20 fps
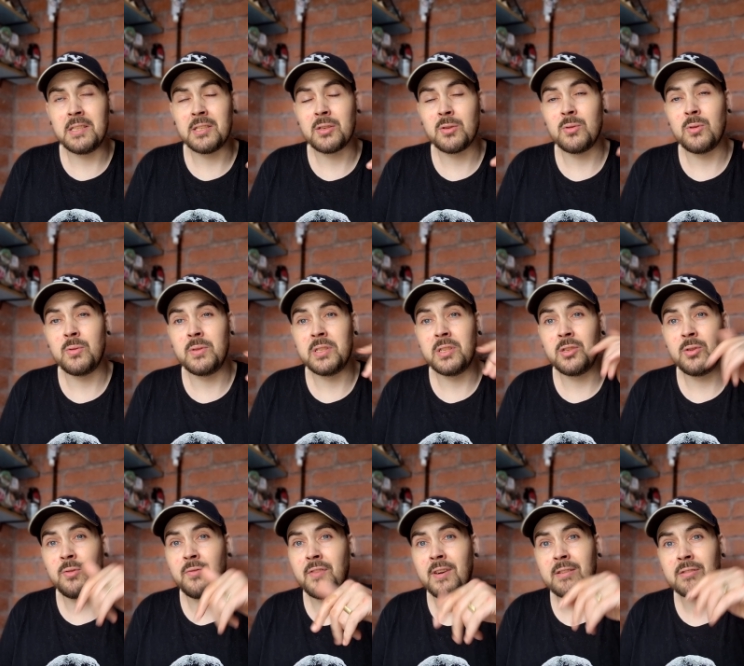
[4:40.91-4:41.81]
So in
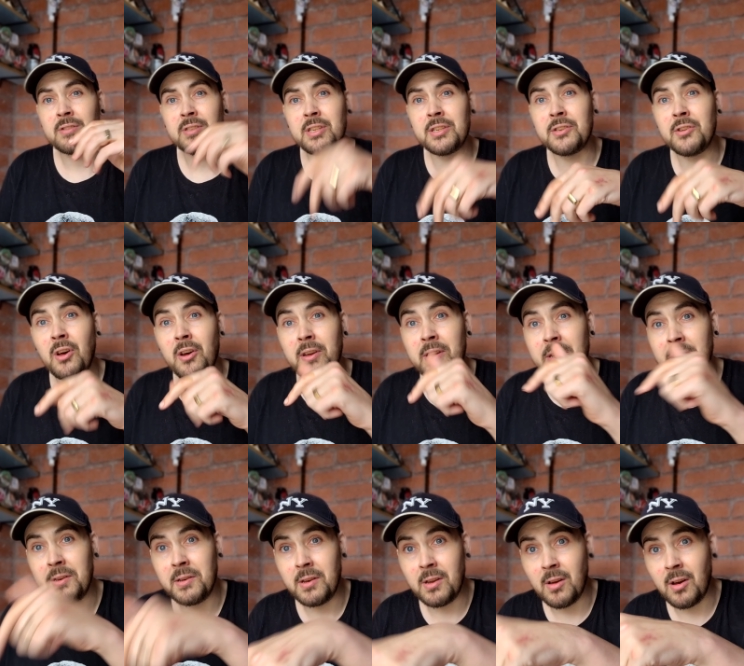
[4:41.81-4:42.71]
two thousand
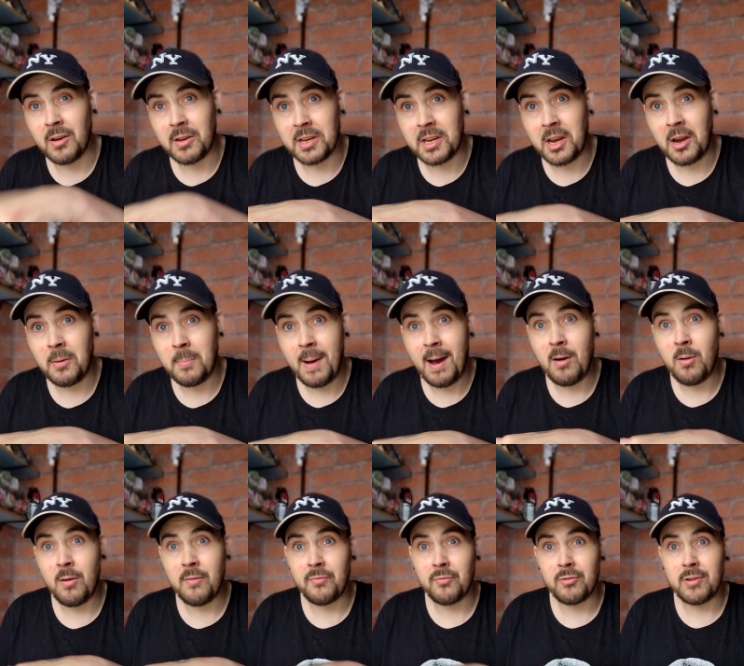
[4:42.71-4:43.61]
nine I come
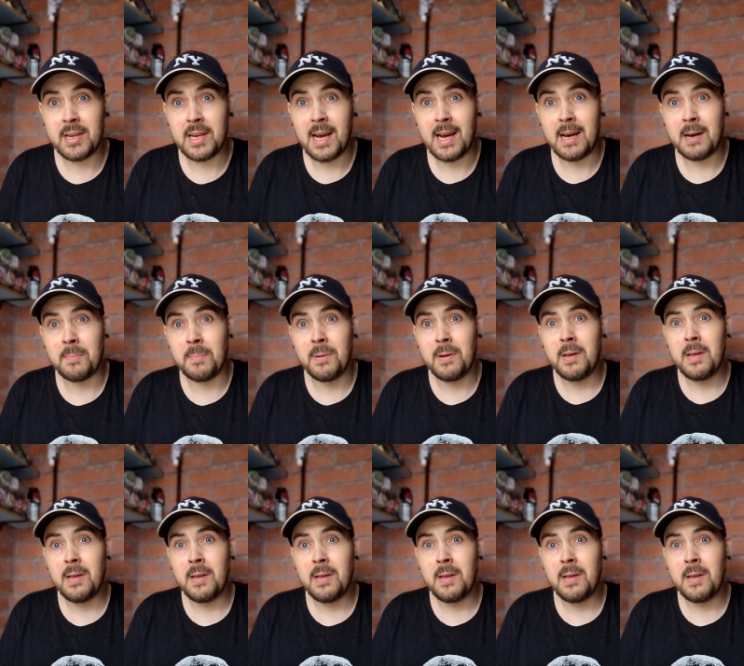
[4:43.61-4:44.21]
out of rehab